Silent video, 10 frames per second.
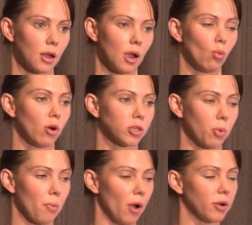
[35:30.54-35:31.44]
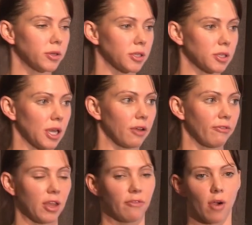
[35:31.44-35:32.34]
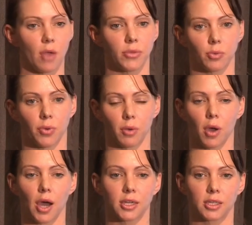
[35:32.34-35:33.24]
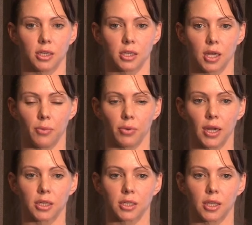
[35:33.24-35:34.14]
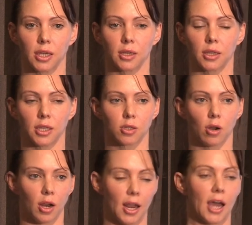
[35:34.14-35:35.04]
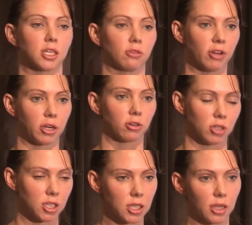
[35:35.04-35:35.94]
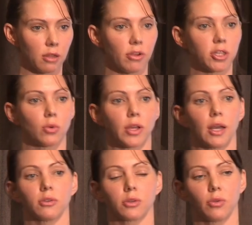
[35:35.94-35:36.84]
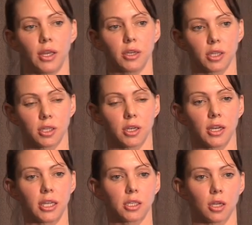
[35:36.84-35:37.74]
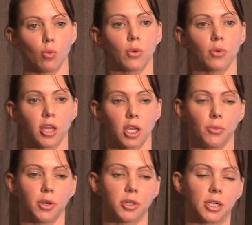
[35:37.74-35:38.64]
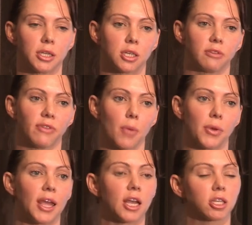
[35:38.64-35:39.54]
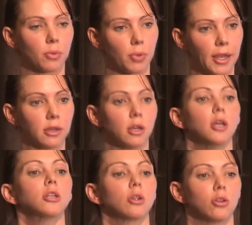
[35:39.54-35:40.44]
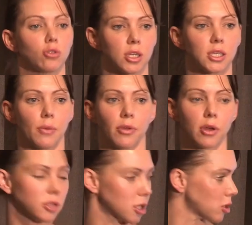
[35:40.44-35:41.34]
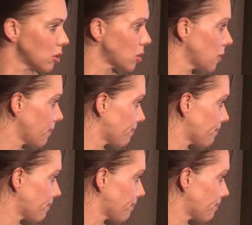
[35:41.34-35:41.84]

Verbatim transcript: And what's proposed is that if the environmental bottom line essentially breached, then there's not a large regulatory stick. The regional council then just needs to work with their communities to develop an action plan to address some of those issues.